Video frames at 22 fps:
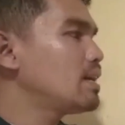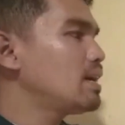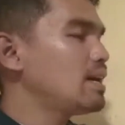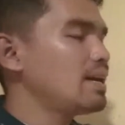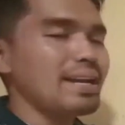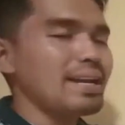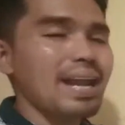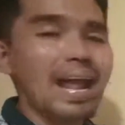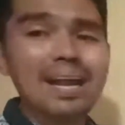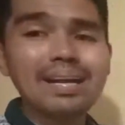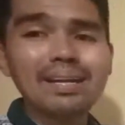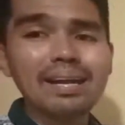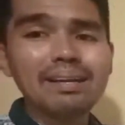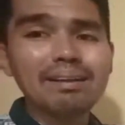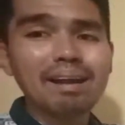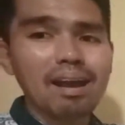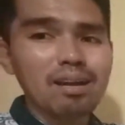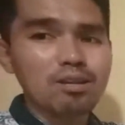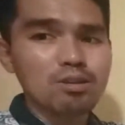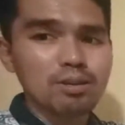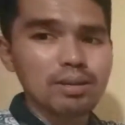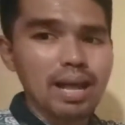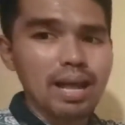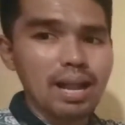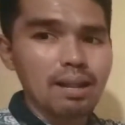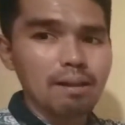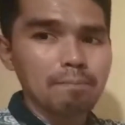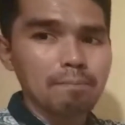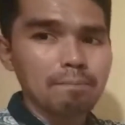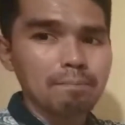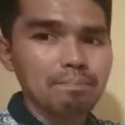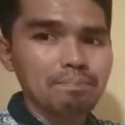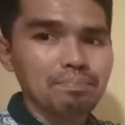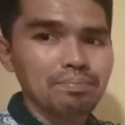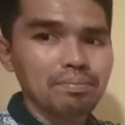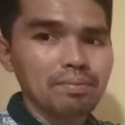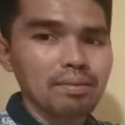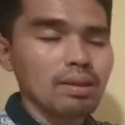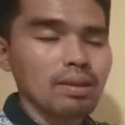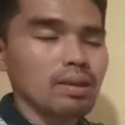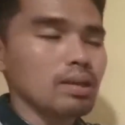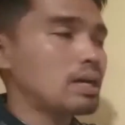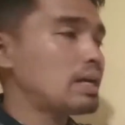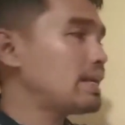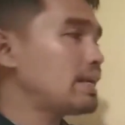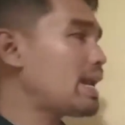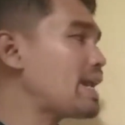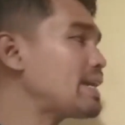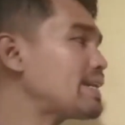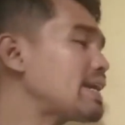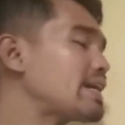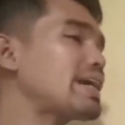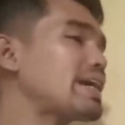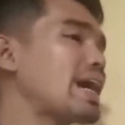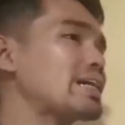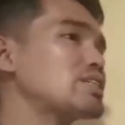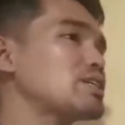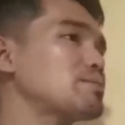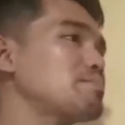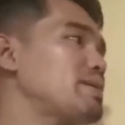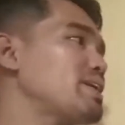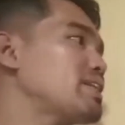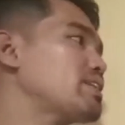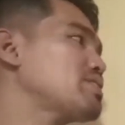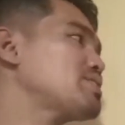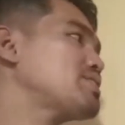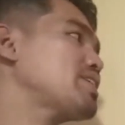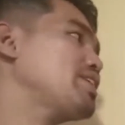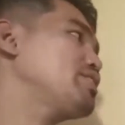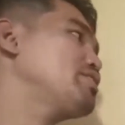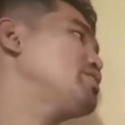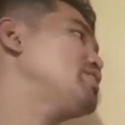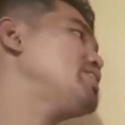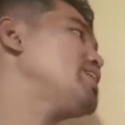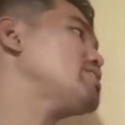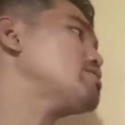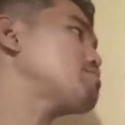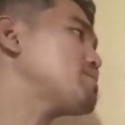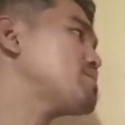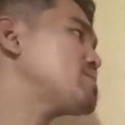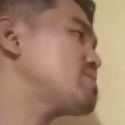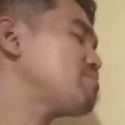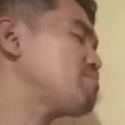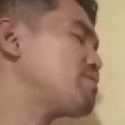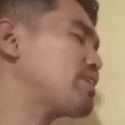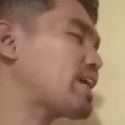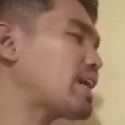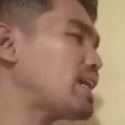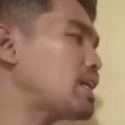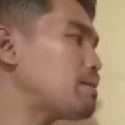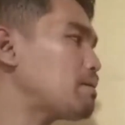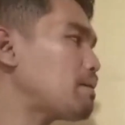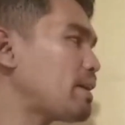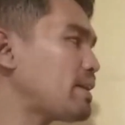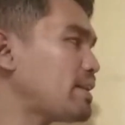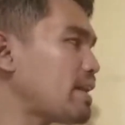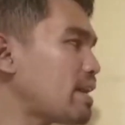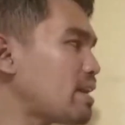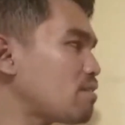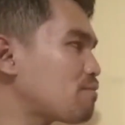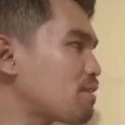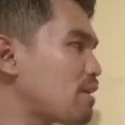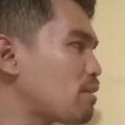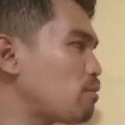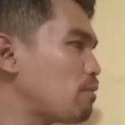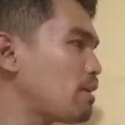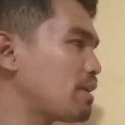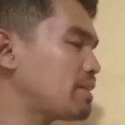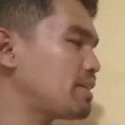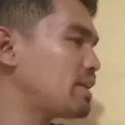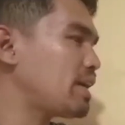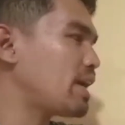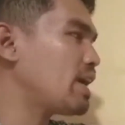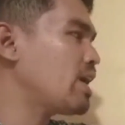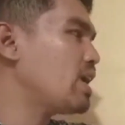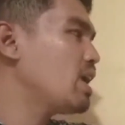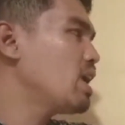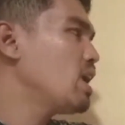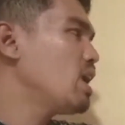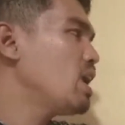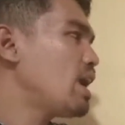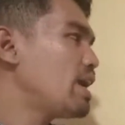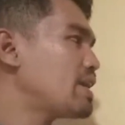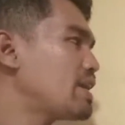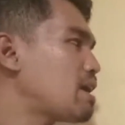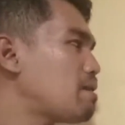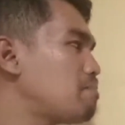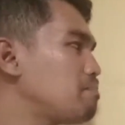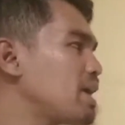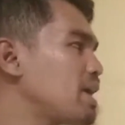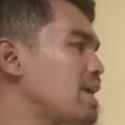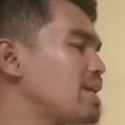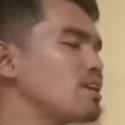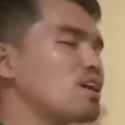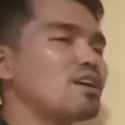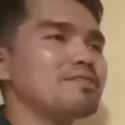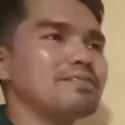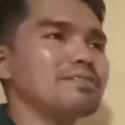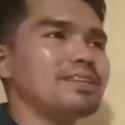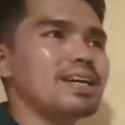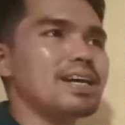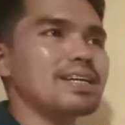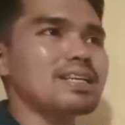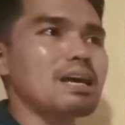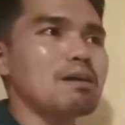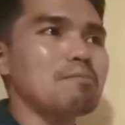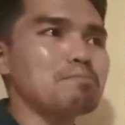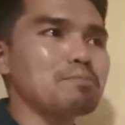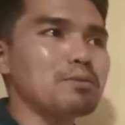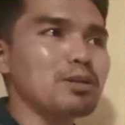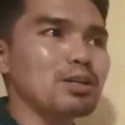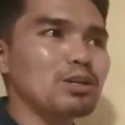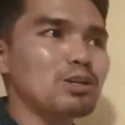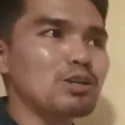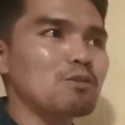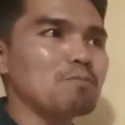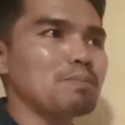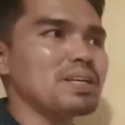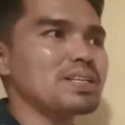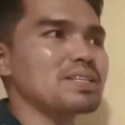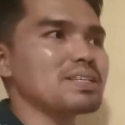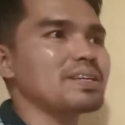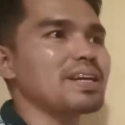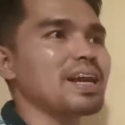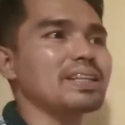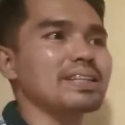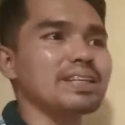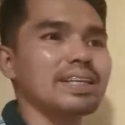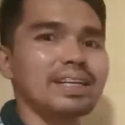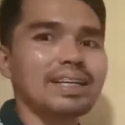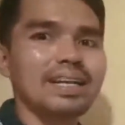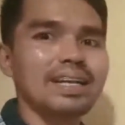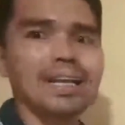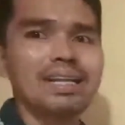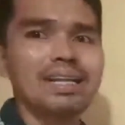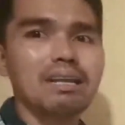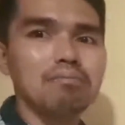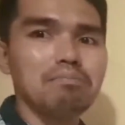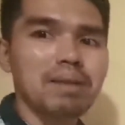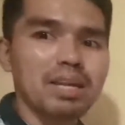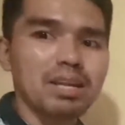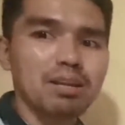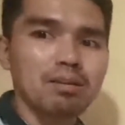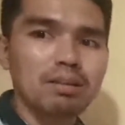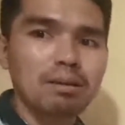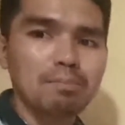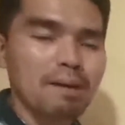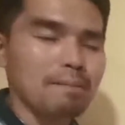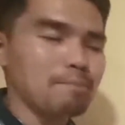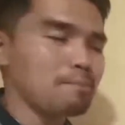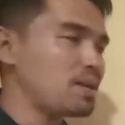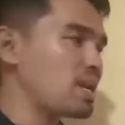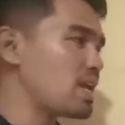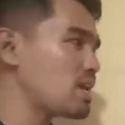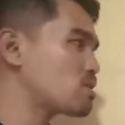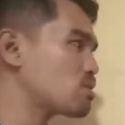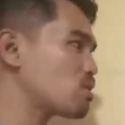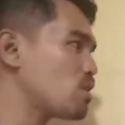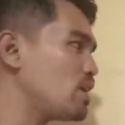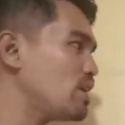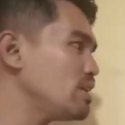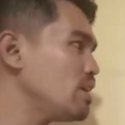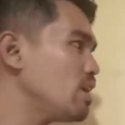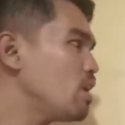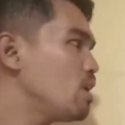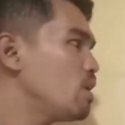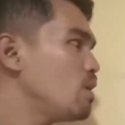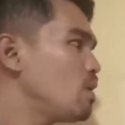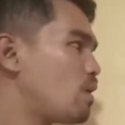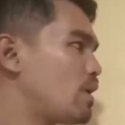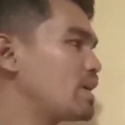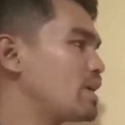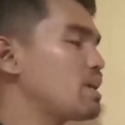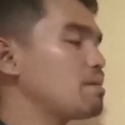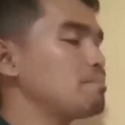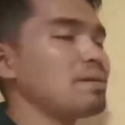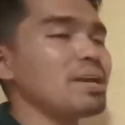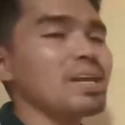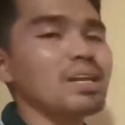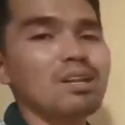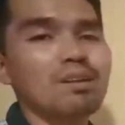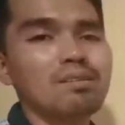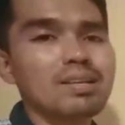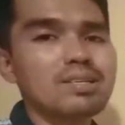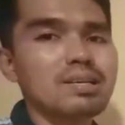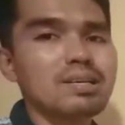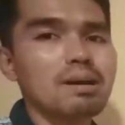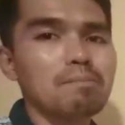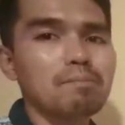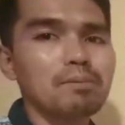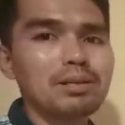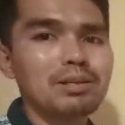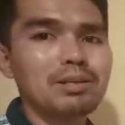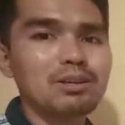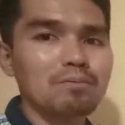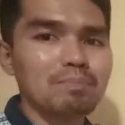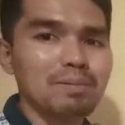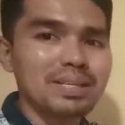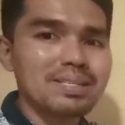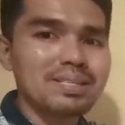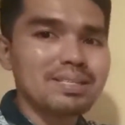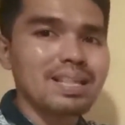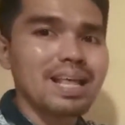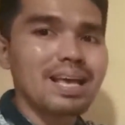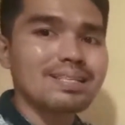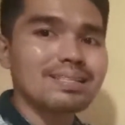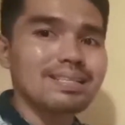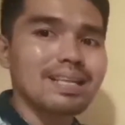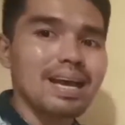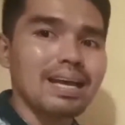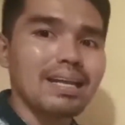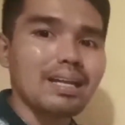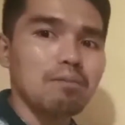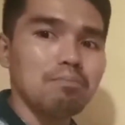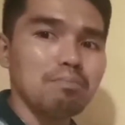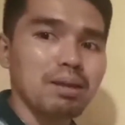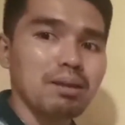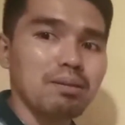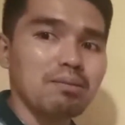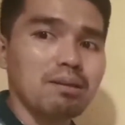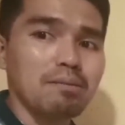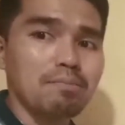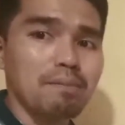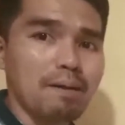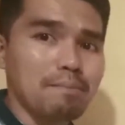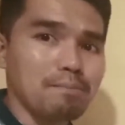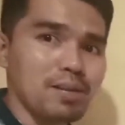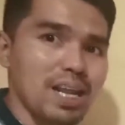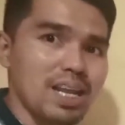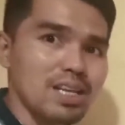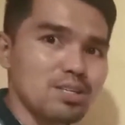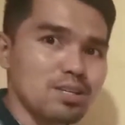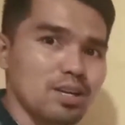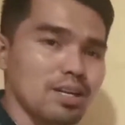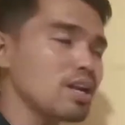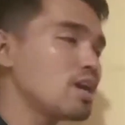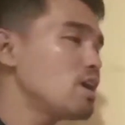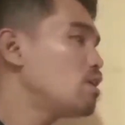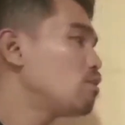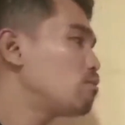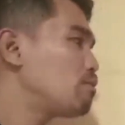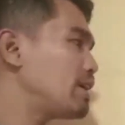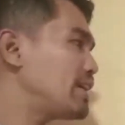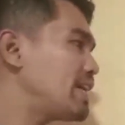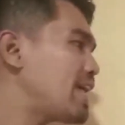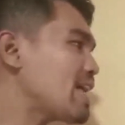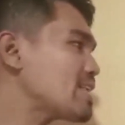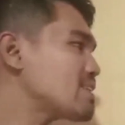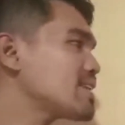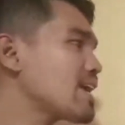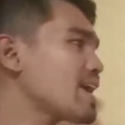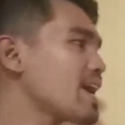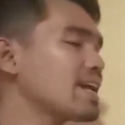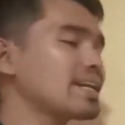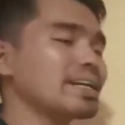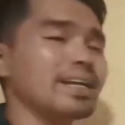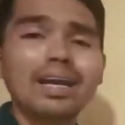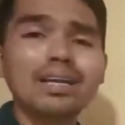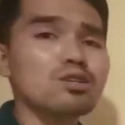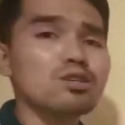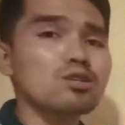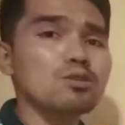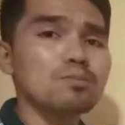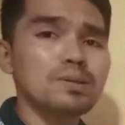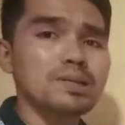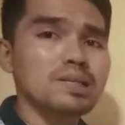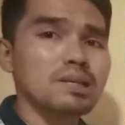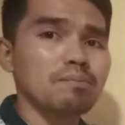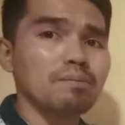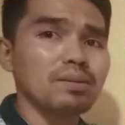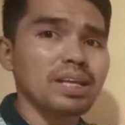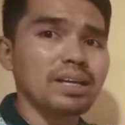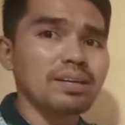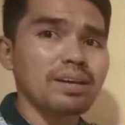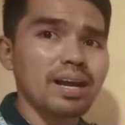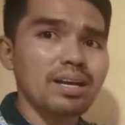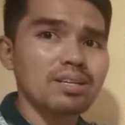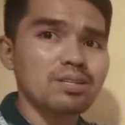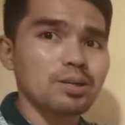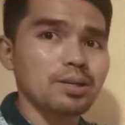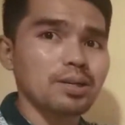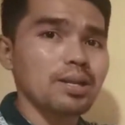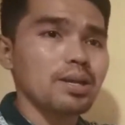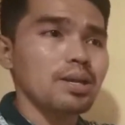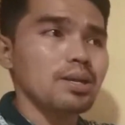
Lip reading: non-directional. Non-directional means to say you do not specifically identify whether the mean of the sample group is greater than the mean of the population, or the mean of the sample group is less than the mean of the population. We're not saying there's no specific direction.